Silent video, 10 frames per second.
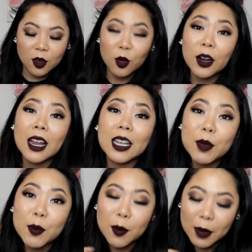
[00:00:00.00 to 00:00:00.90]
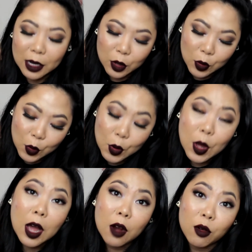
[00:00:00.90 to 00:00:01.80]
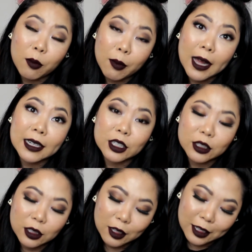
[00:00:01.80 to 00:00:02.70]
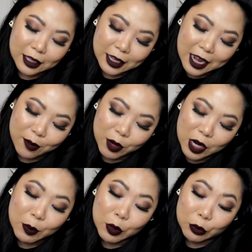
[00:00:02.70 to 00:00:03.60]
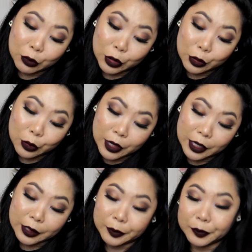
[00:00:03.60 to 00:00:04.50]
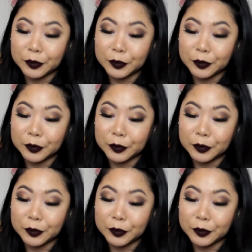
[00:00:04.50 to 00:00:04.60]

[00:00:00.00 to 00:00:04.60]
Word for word: Hold on, let me put my little reminder to look at the camera up real quick.